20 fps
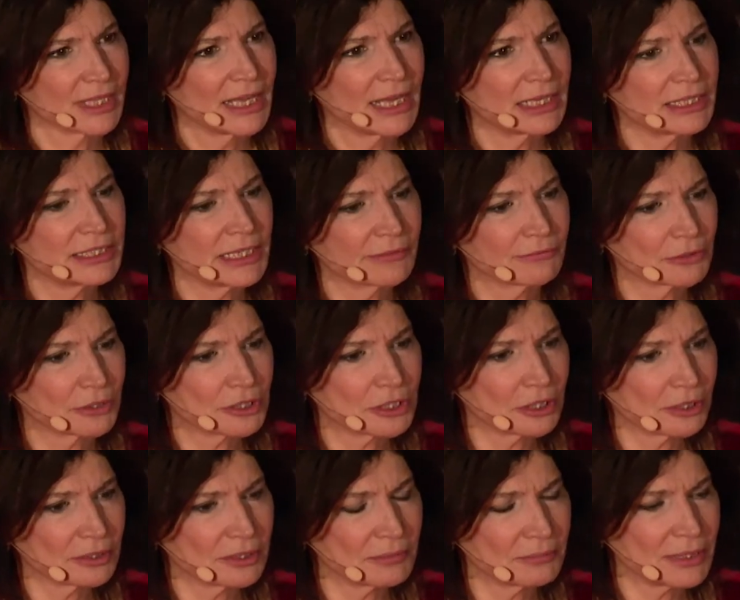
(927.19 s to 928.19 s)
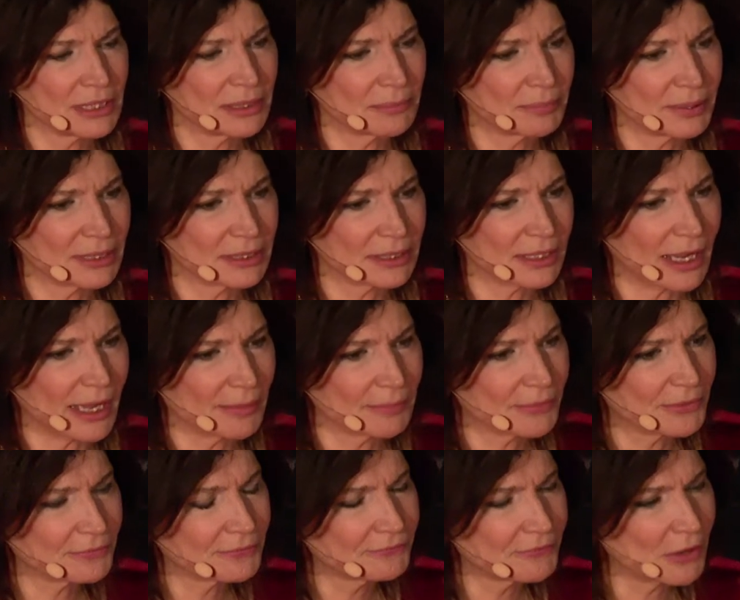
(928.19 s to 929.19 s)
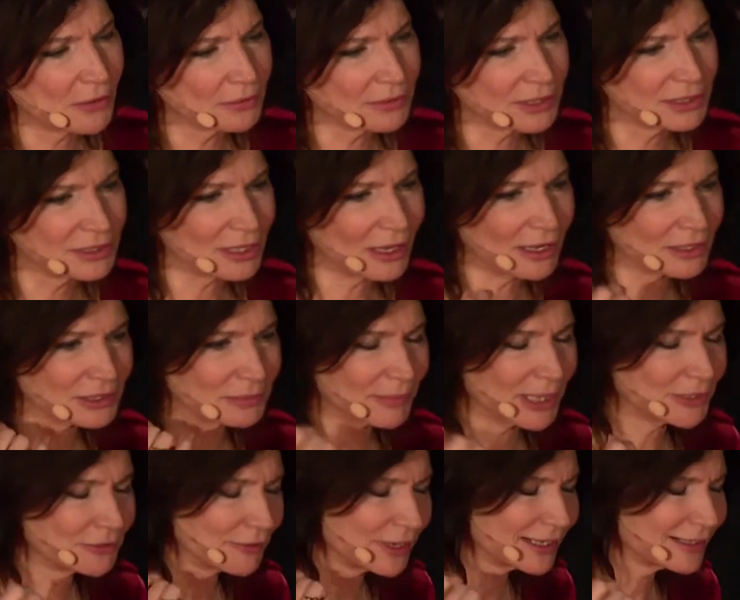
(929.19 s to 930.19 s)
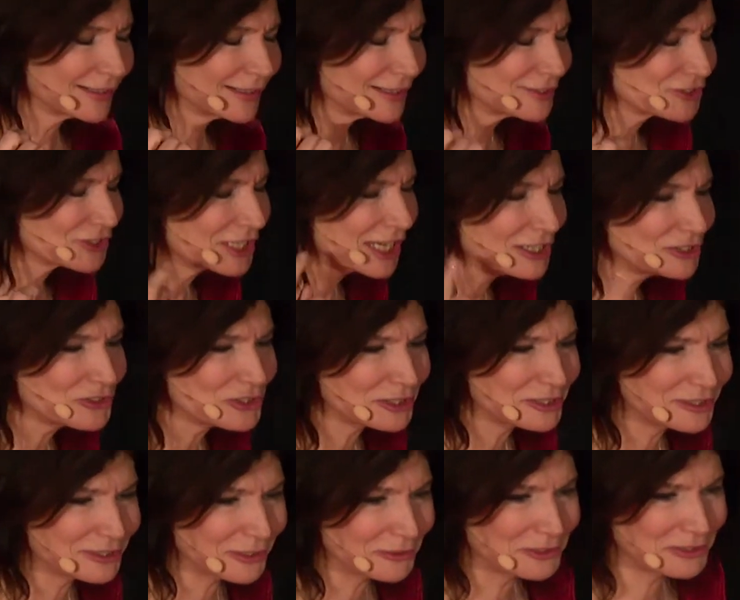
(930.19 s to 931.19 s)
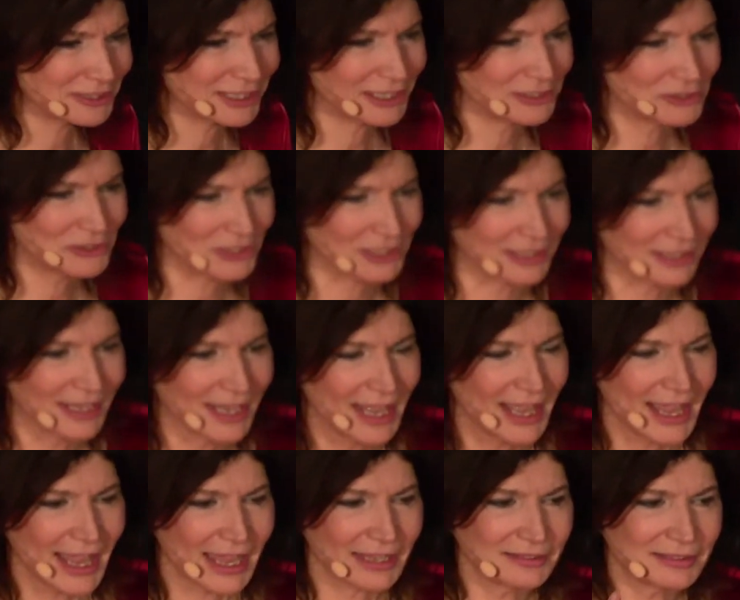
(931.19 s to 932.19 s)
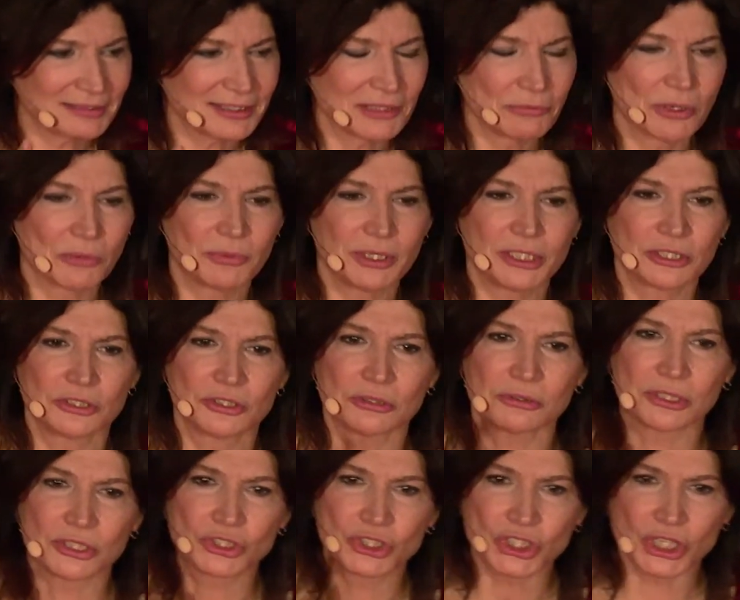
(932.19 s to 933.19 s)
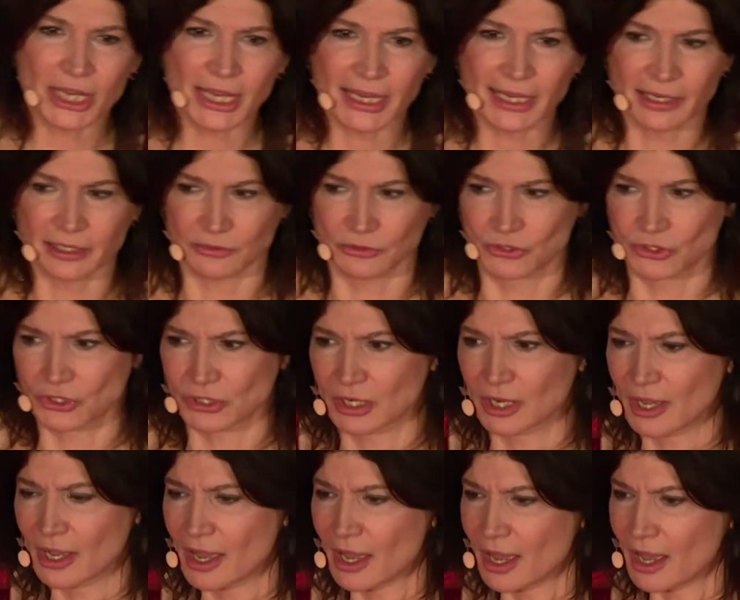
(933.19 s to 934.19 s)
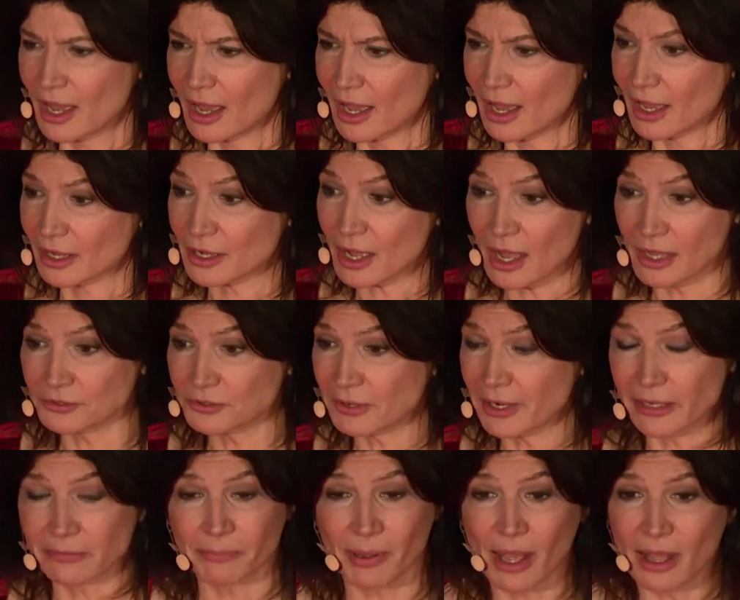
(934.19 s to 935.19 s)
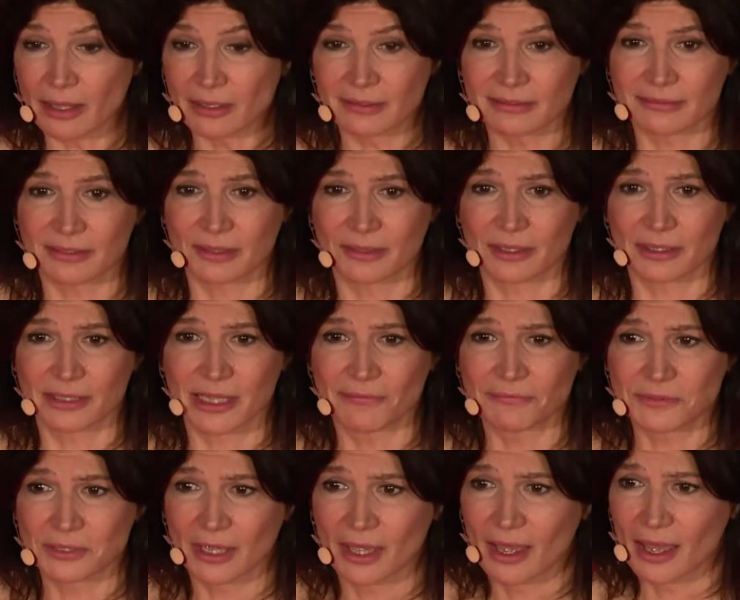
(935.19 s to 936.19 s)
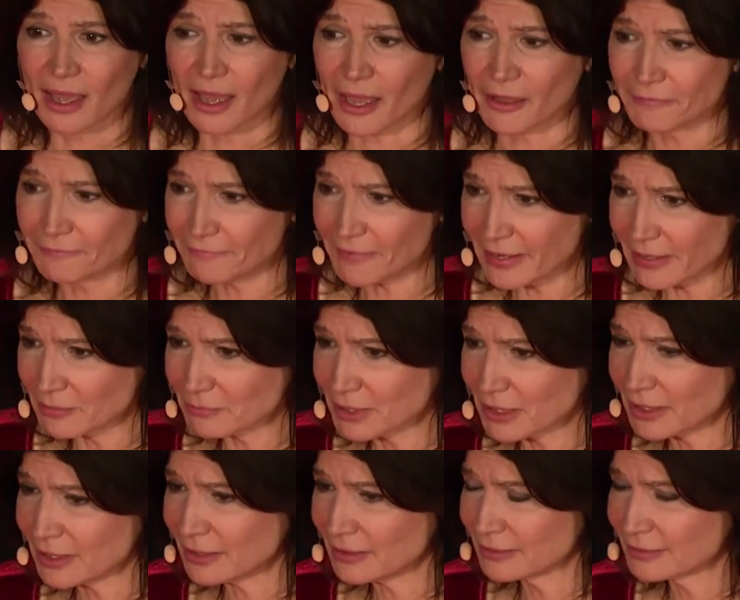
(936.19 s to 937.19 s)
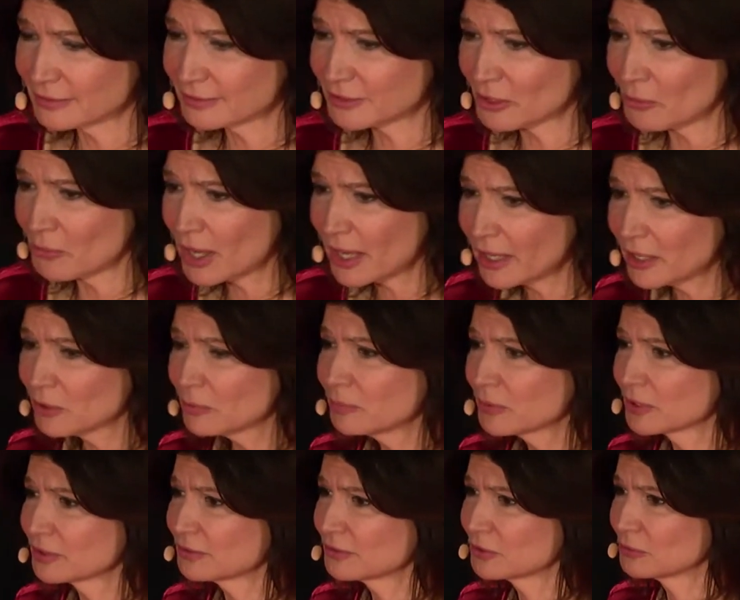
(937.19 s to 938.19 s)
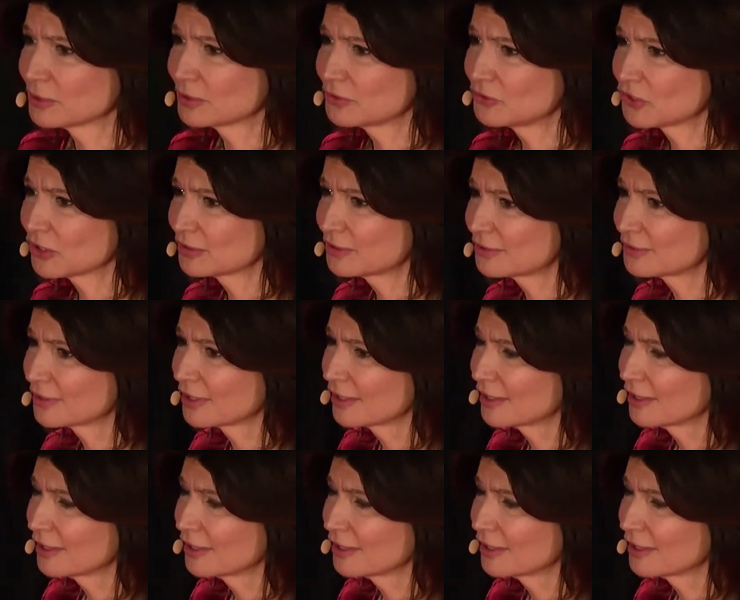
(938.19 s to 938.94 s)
It never occurred to me to pick up the phone and talk to my Granite Education Association and see what we could do to change a contract policy that left a family so helpless who was just